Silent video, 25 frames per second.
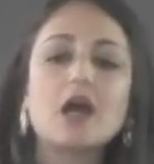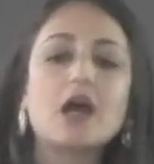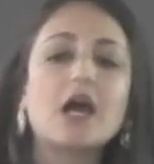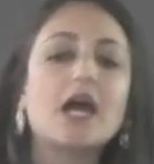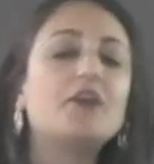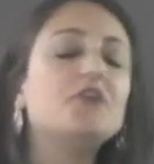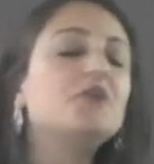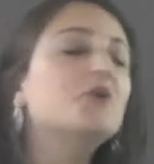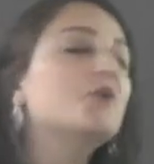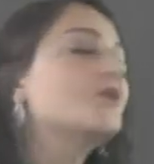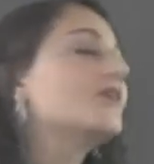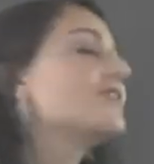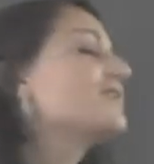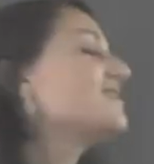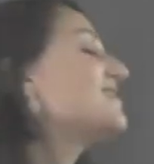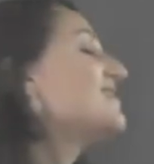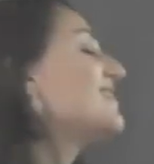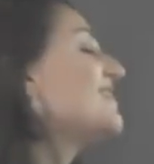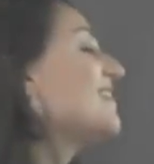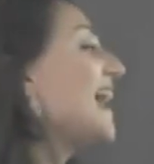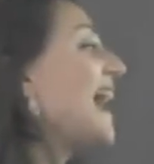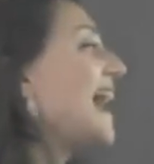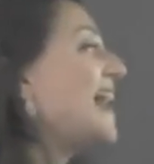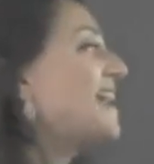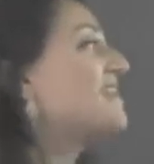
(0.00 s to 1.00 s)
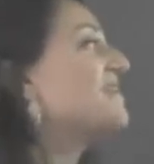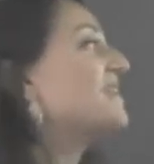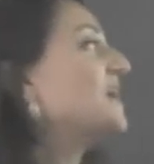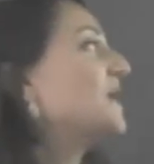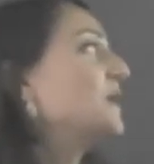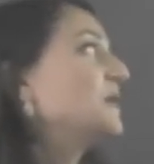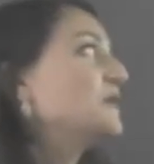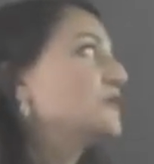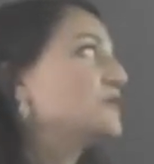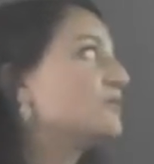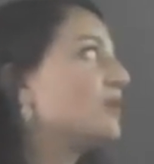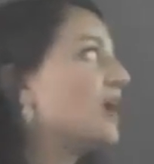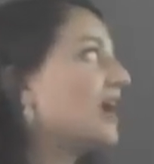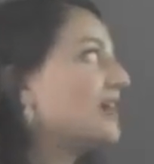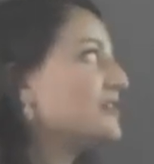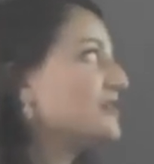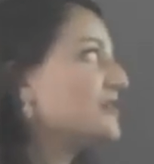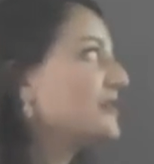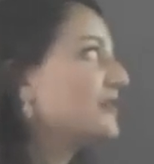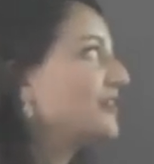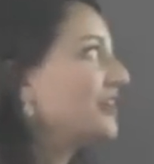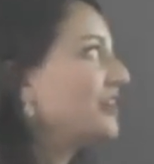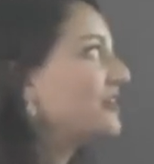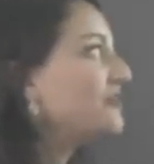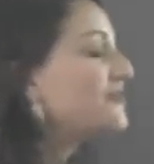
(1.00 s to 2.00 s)
I noticed that they used
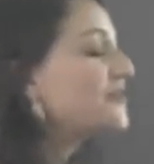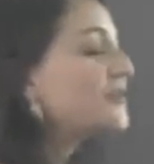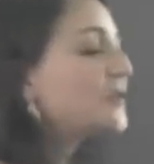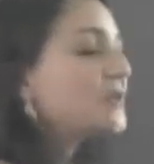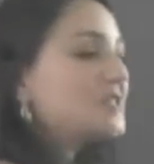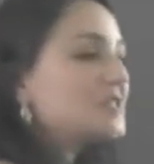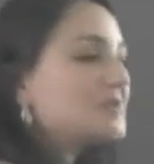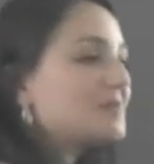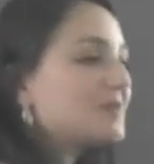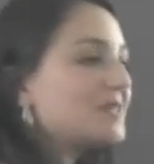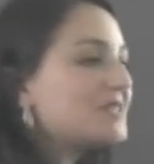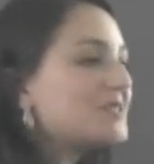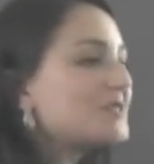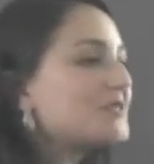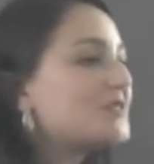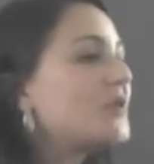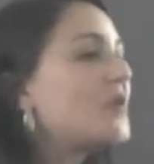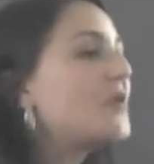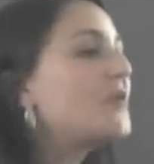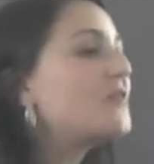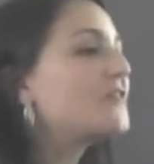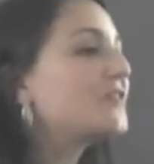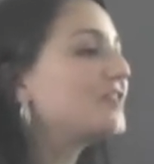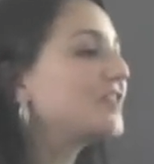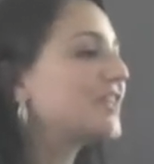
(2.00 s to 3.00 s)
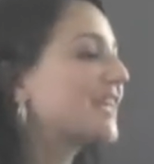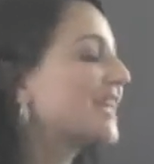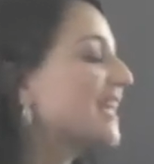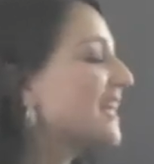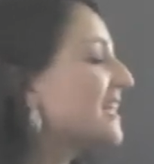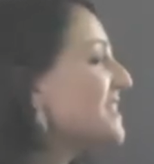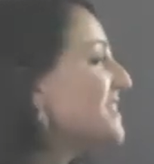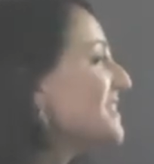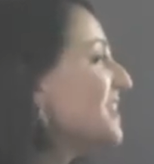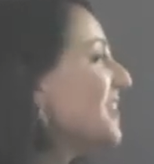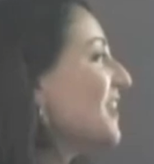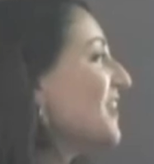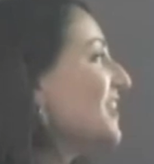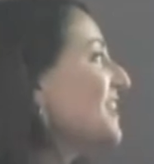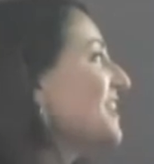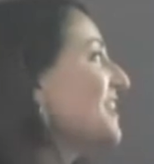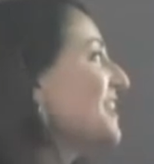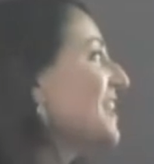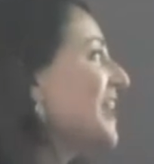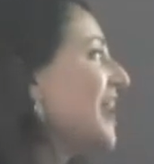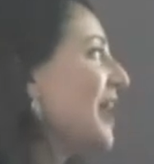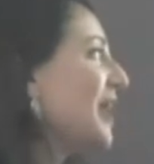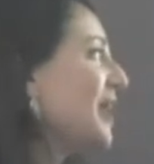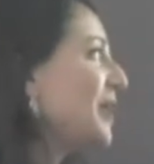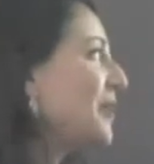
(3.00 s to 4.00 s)
positive reinforcement. So for the kindergarten,
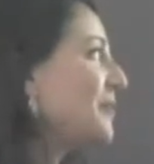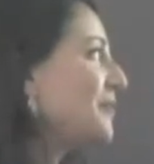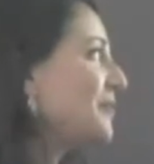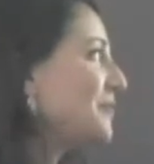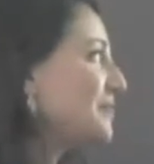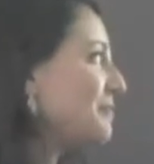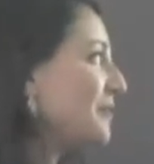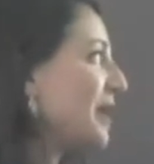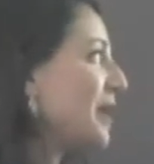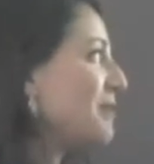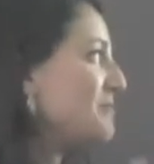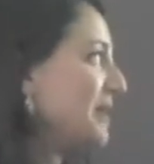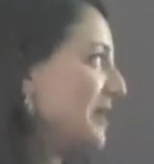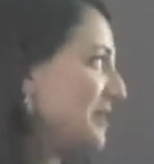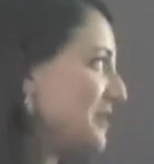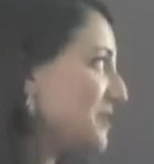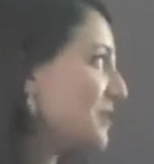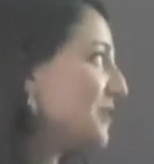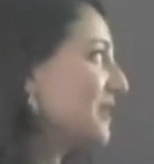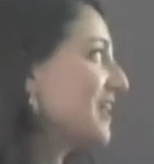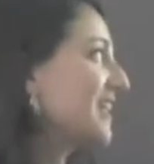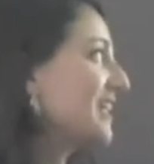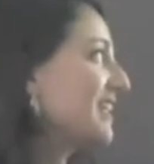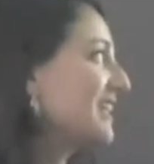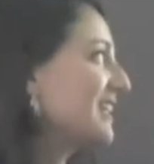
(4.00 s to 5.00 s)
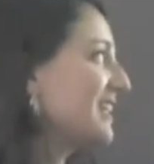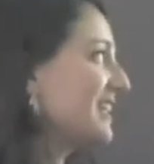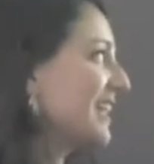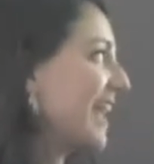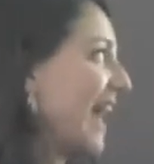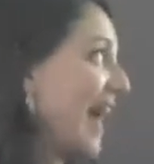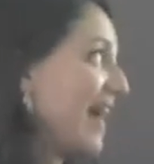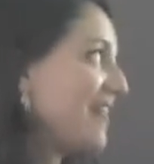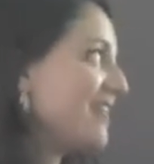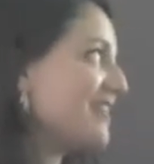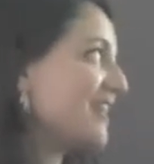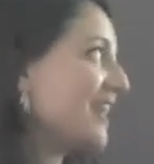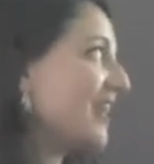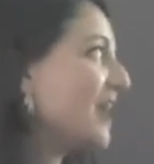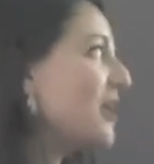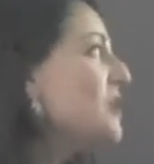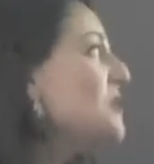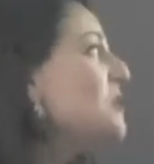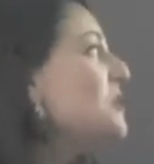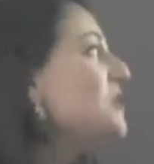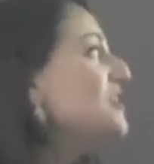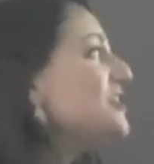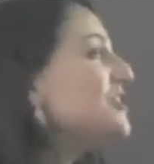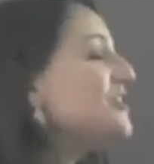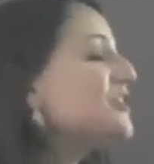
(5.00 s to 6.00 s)
my mentor, Kathy,
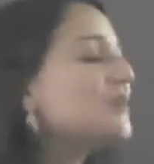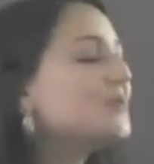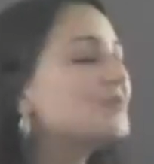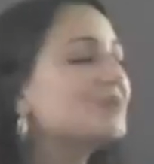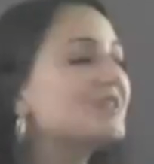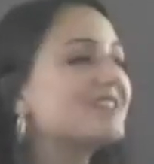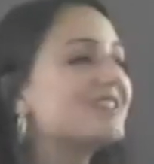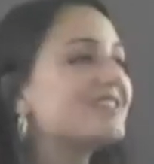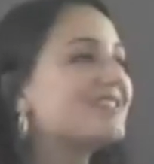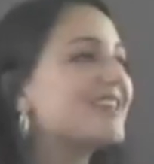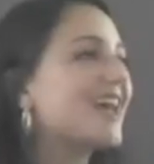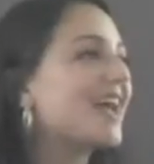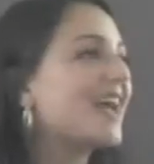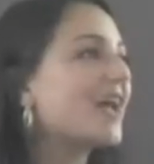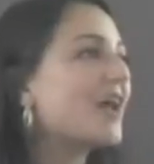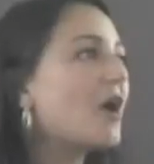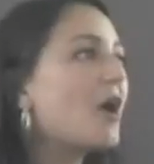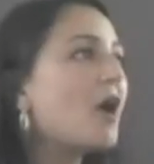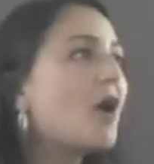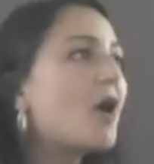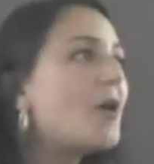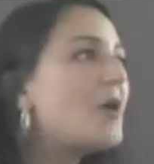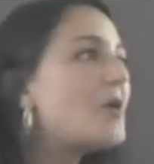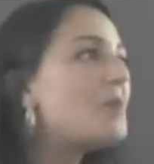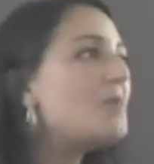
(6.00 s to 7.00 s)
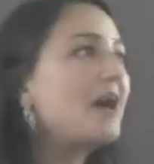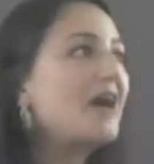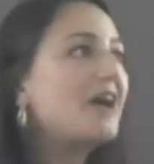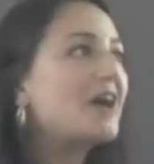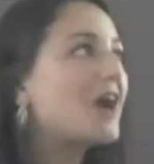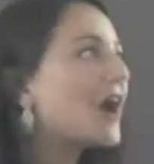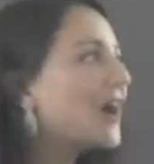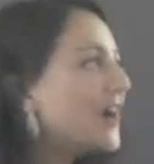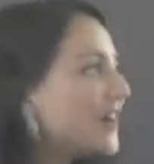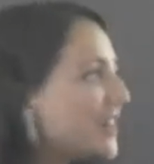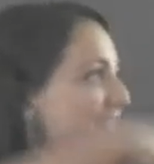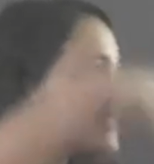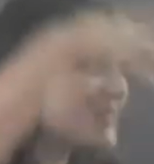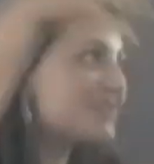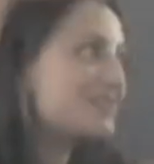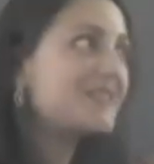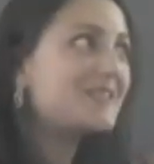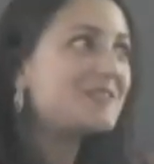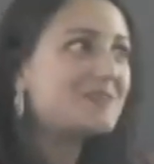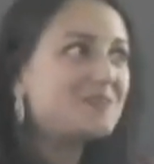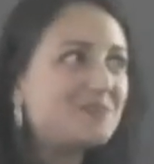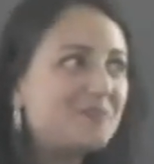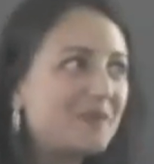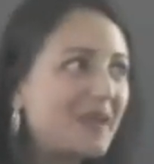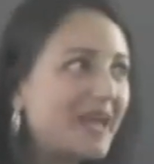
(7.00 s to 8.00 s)
she would say, "Oh, my heart is
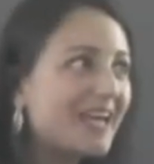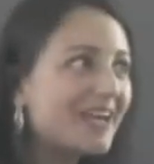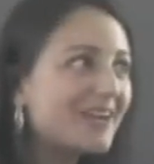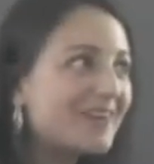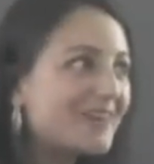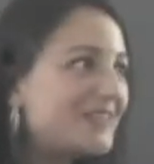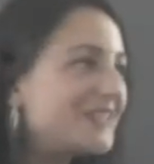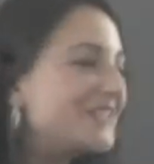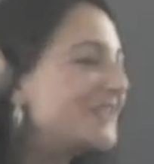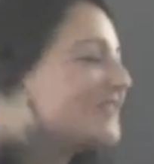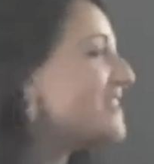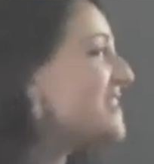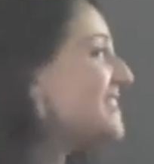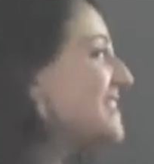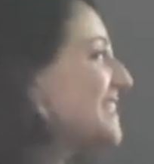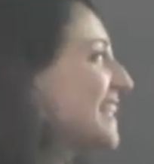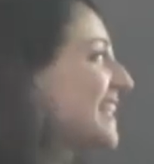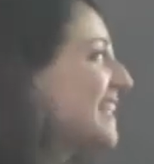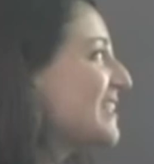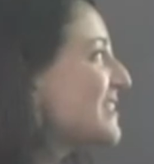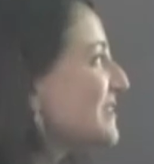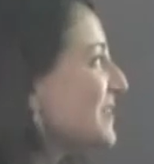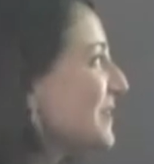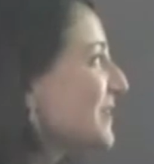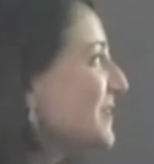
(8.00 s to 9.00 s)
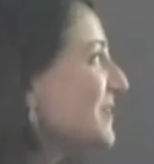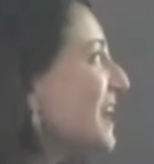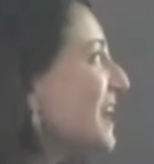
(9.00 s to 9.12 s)
this big when you're singing so